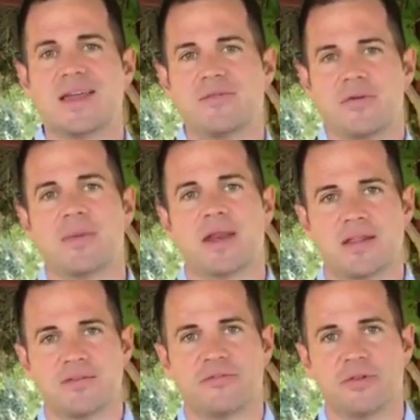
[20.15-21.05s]
keep from
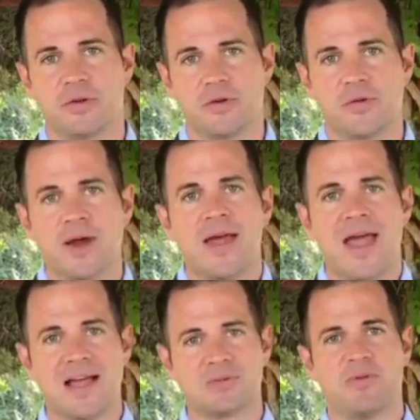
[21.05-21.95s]
getting the flu
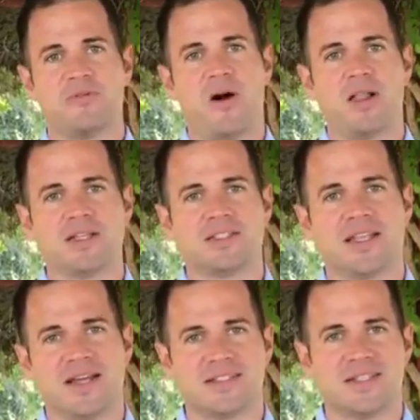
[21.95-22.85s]
as we fall into
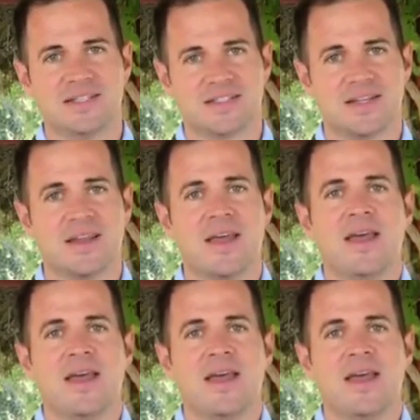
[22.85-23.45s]
that season.